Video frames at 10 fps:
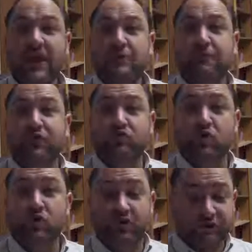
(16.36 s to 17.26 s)
But the
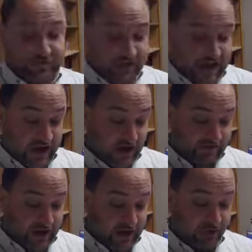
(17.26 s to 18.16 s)
rulers, from the king
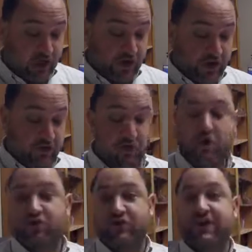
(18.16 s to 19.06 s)
on down, they were
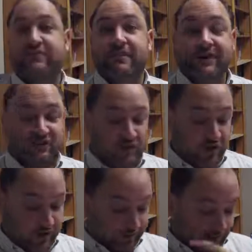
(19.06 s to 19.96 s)
all Greeks and
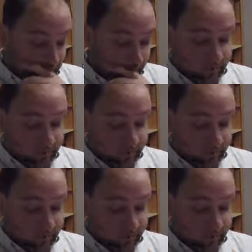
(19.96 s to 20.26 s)
Macedonians.